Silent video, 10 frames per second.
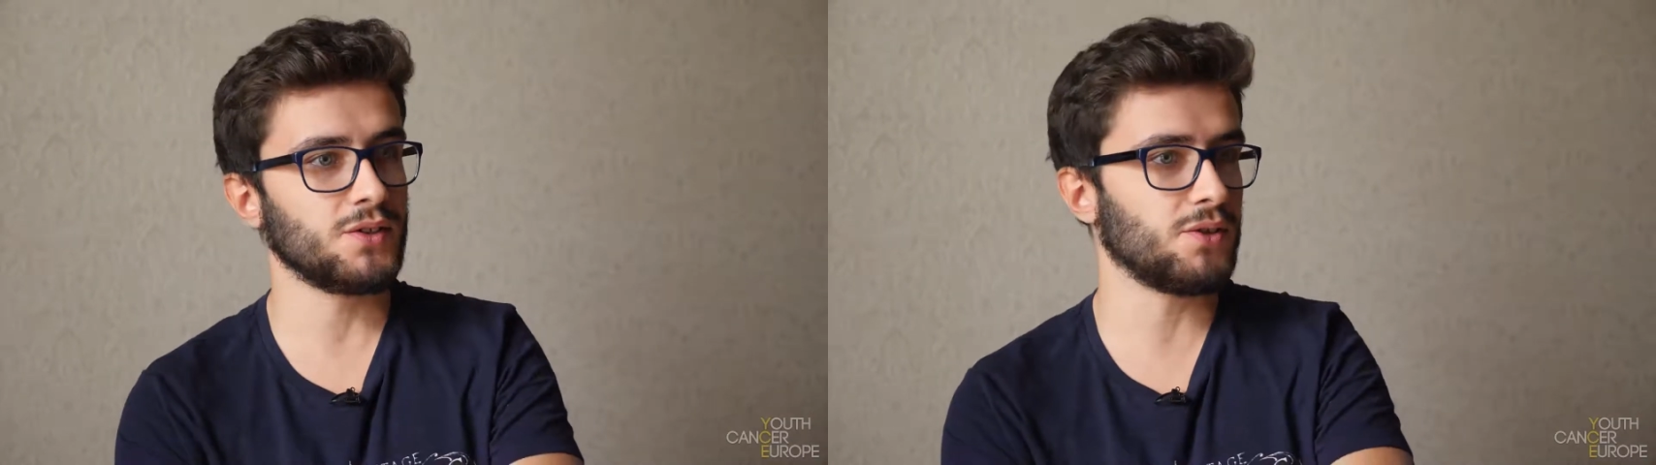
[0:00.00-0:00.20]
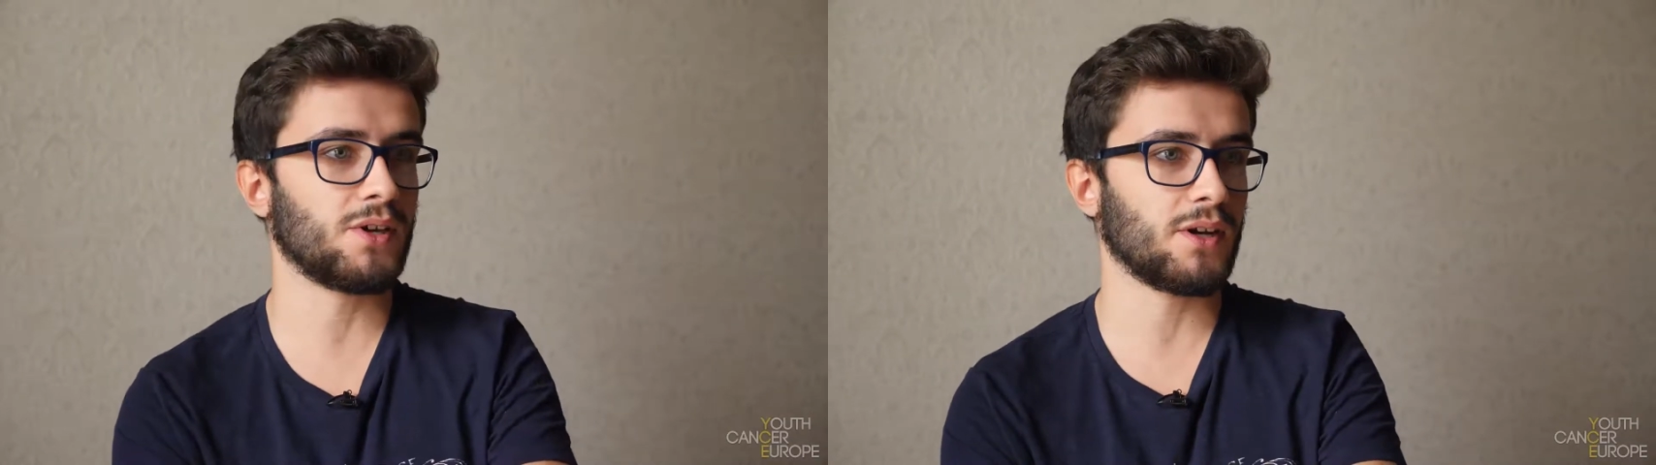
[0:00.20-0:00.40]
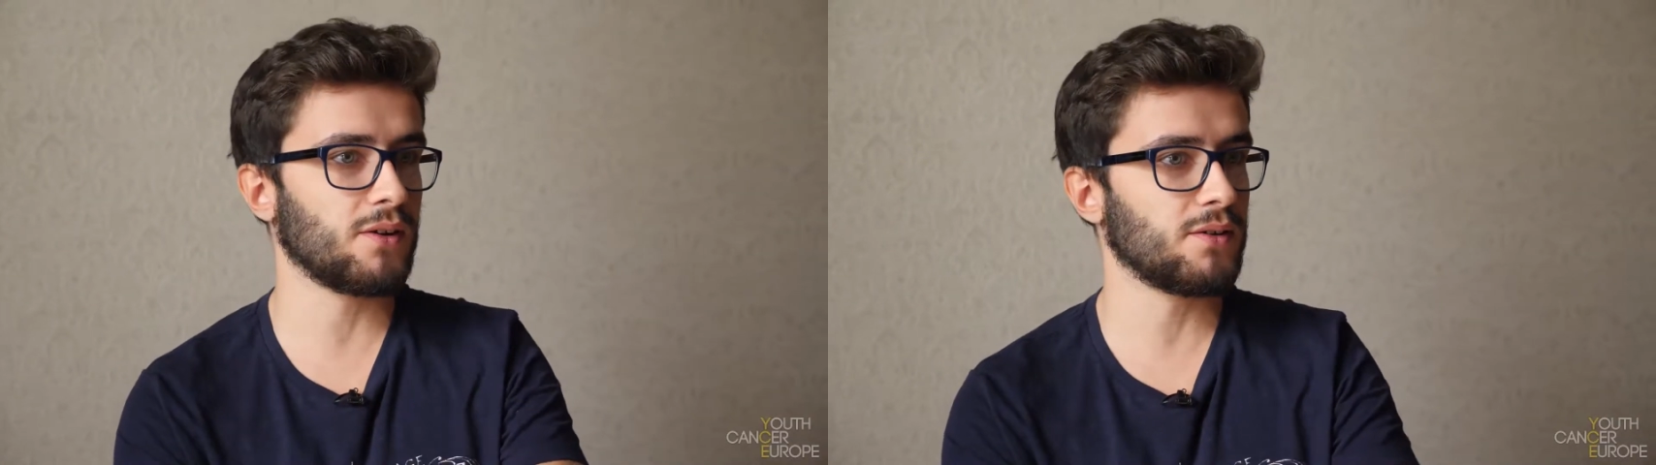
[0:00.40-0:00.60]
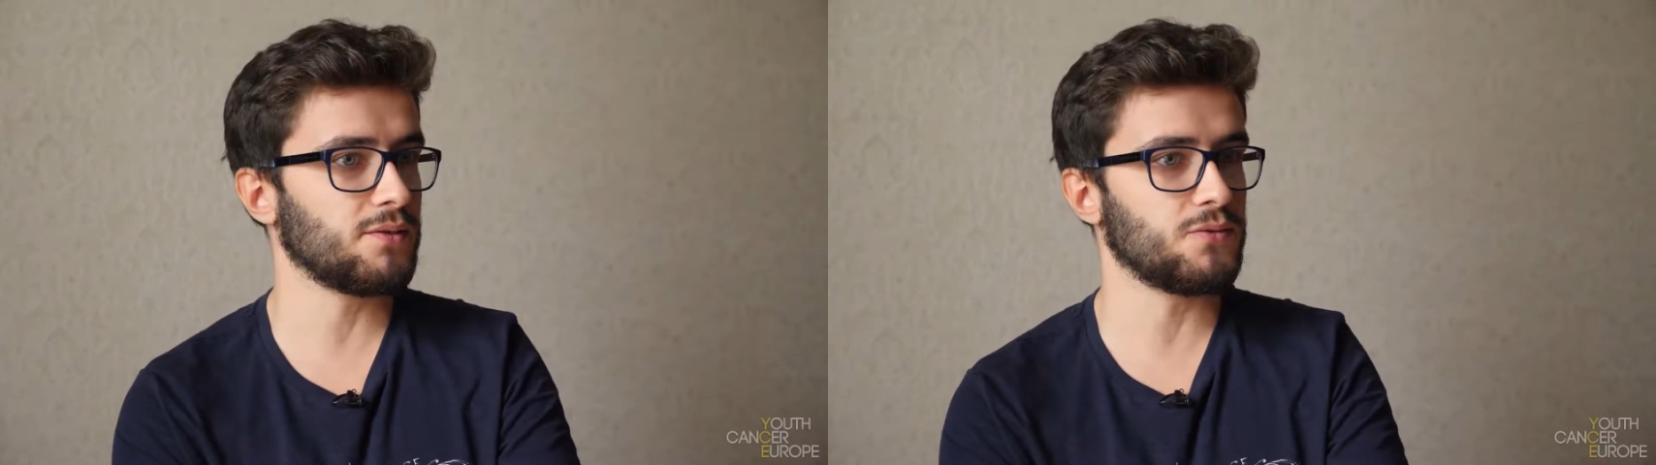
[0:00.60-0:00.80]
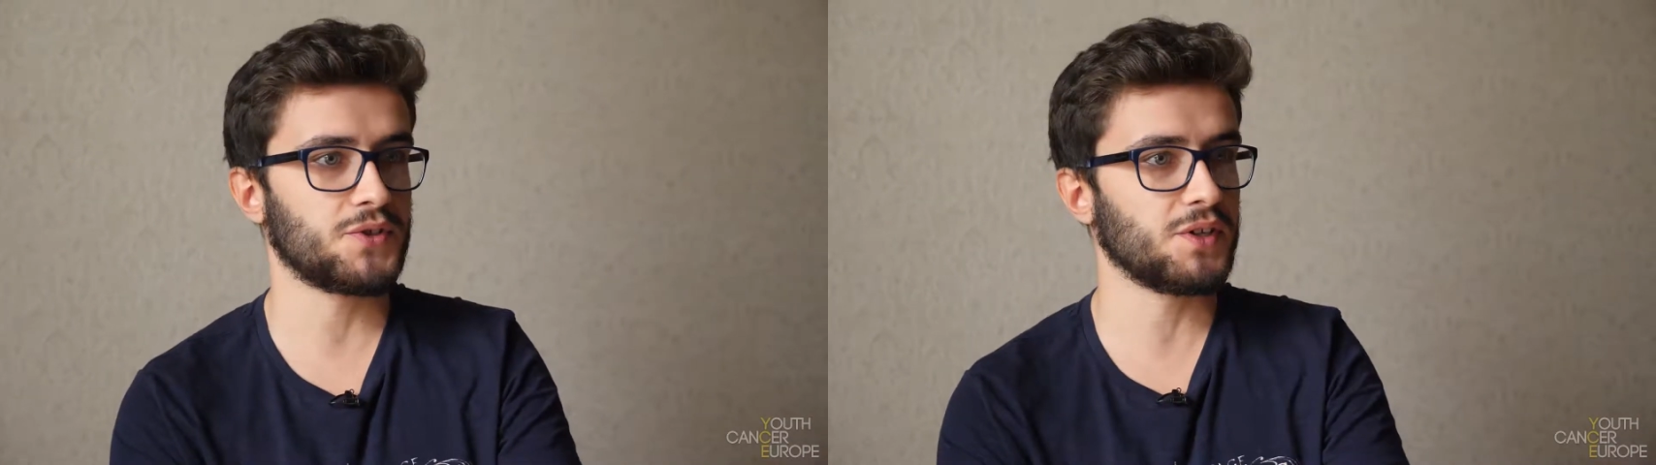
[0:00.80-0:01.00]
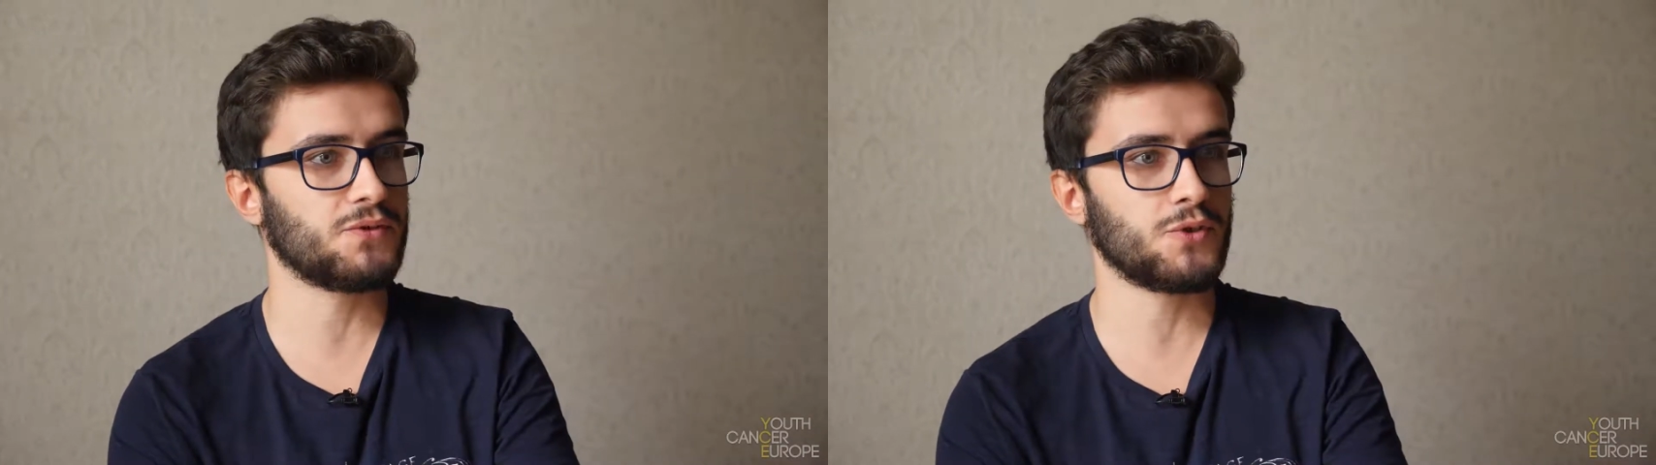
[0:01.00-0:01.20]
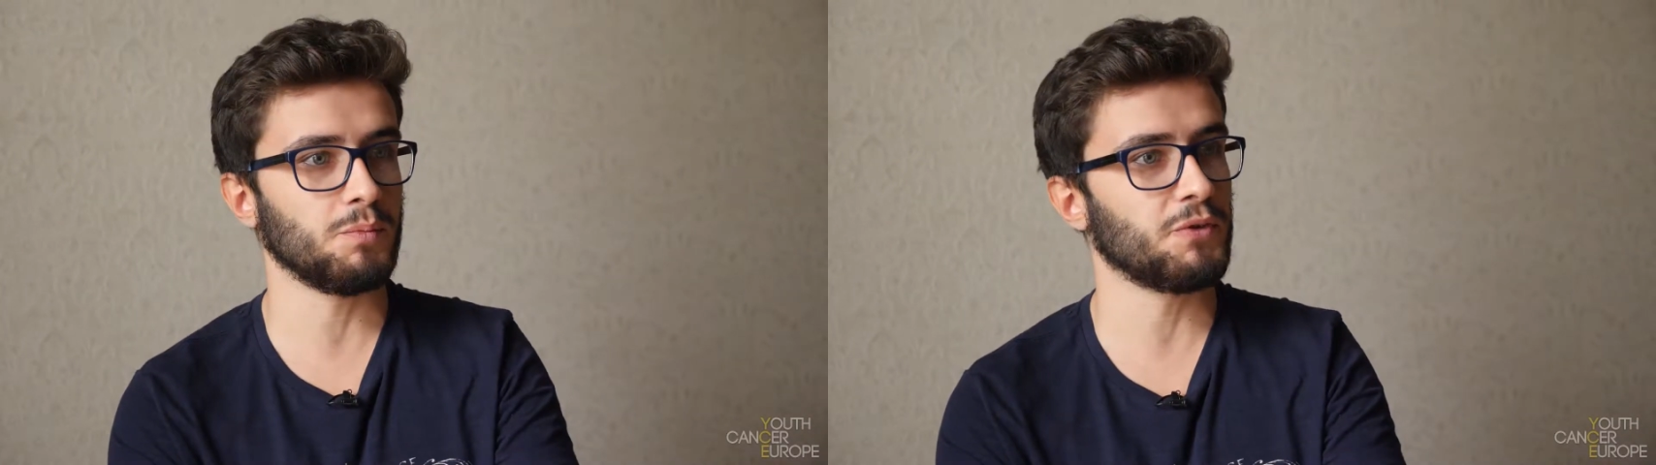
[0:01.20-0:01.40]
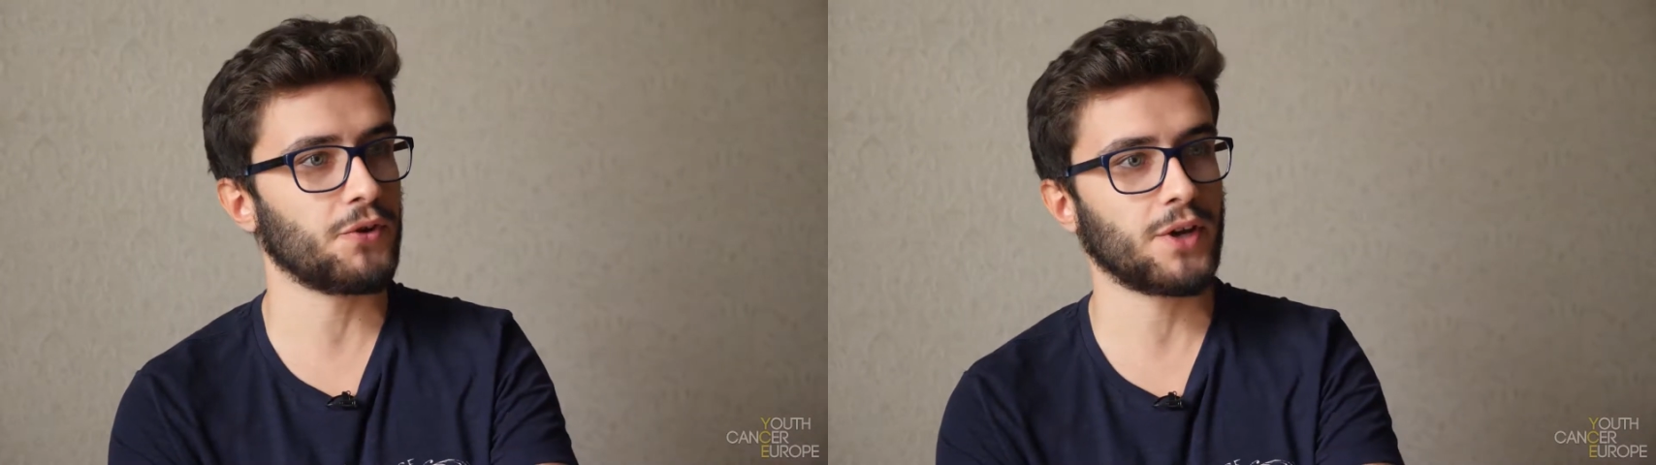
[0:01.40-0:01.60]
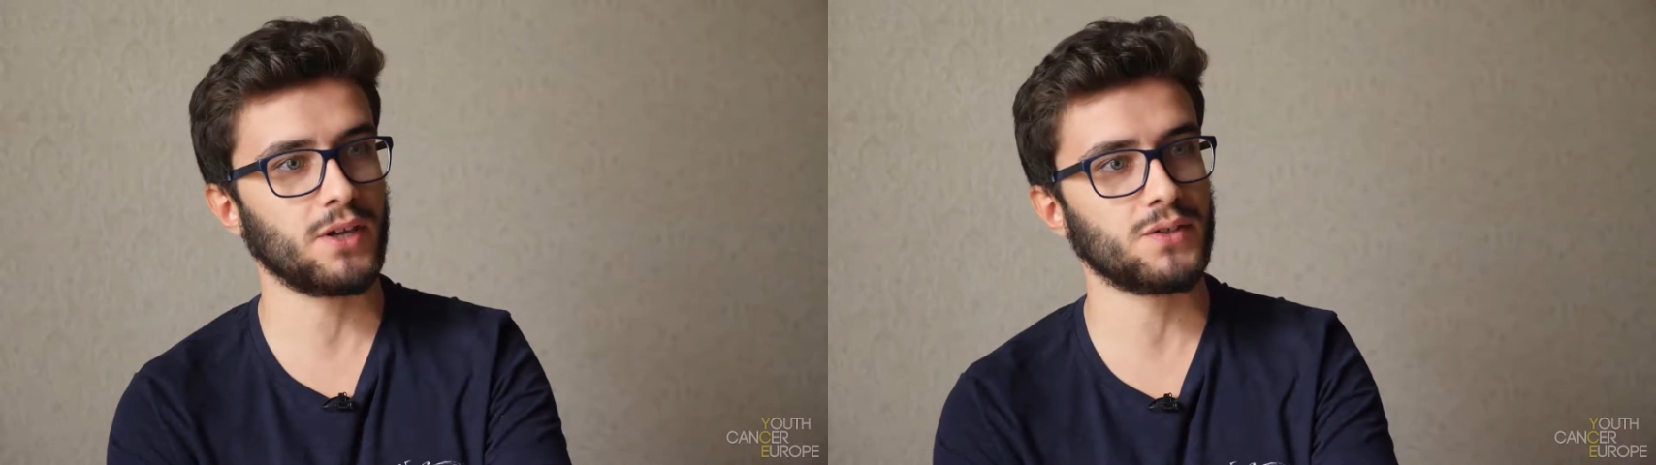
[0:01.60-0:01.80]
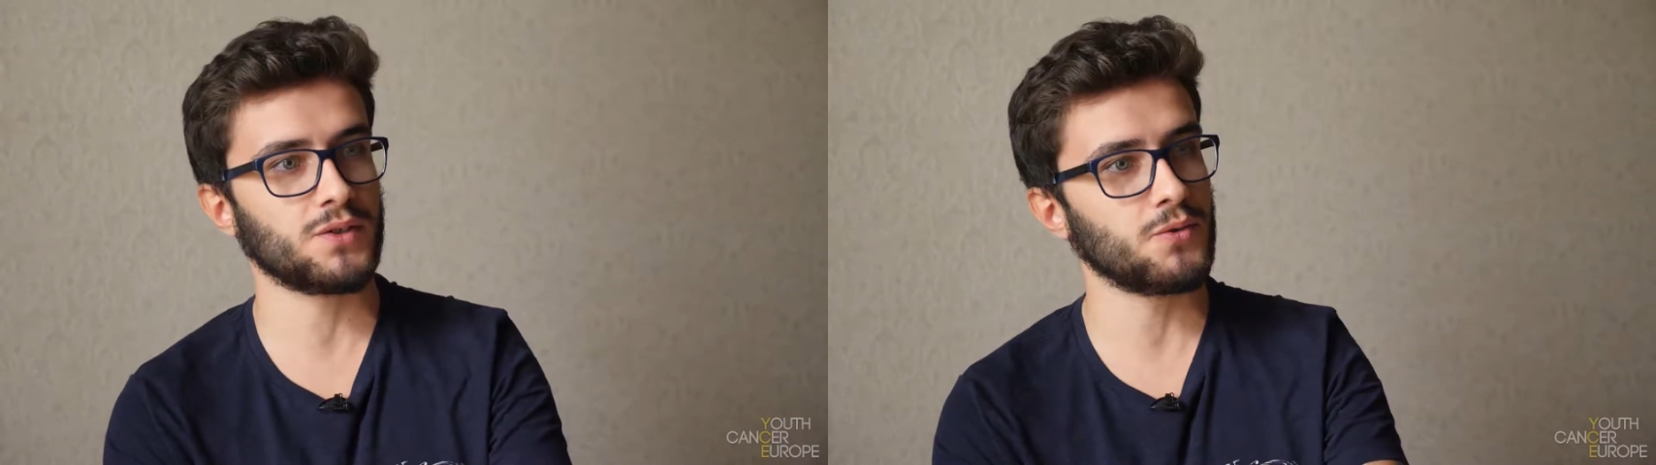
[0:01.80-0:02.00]
you can receive treatment for
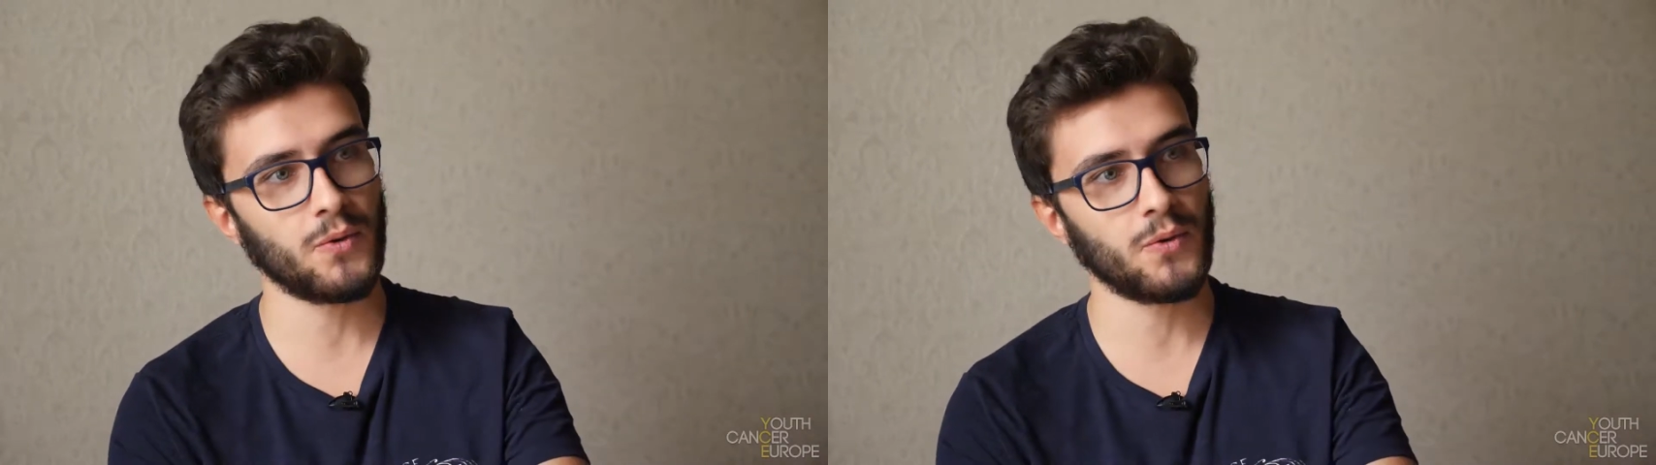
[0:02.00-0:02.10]
cancer